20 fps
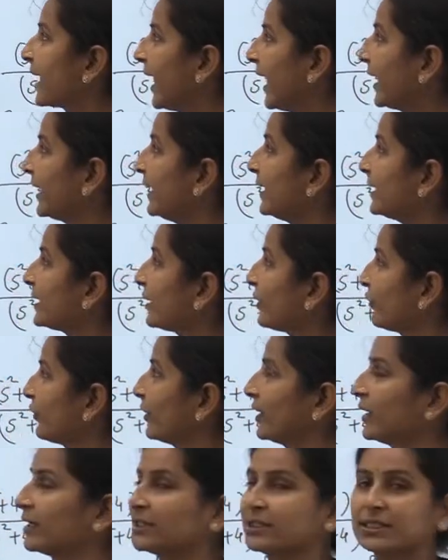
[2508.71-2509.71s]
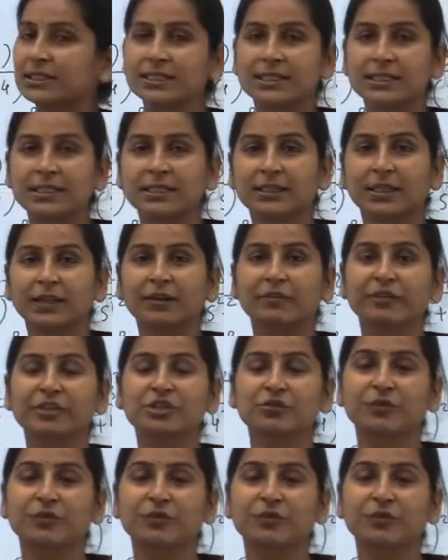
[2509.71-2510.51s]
any definite integral which